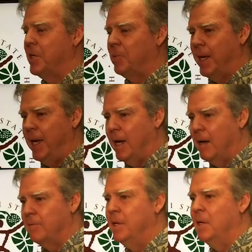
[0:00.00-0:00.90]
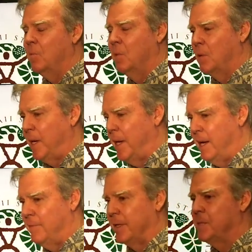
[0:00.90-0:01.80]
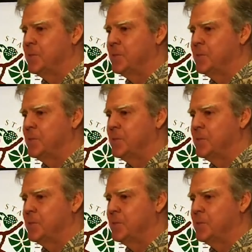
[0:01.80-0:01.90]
that we have when we have it.